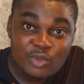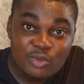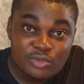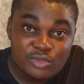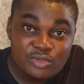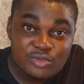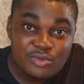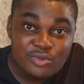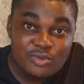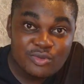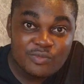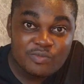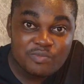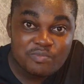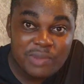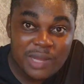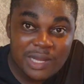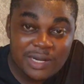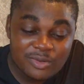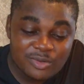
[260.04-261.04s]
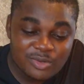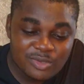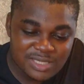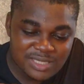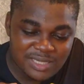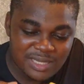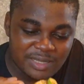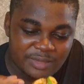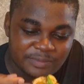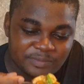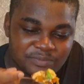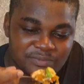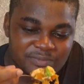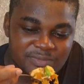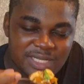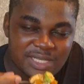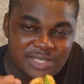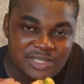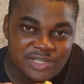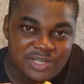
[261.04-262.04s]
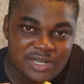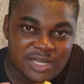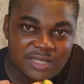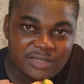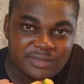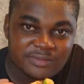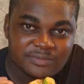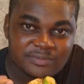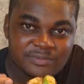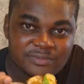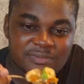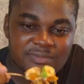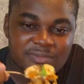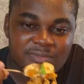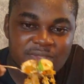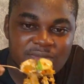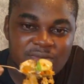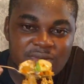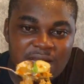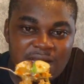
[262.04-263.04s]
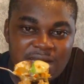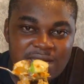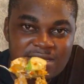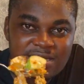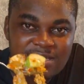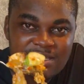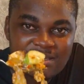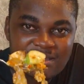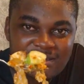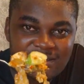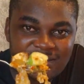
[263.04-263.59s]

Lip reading: Kothu Parotta. Let's try. Guys.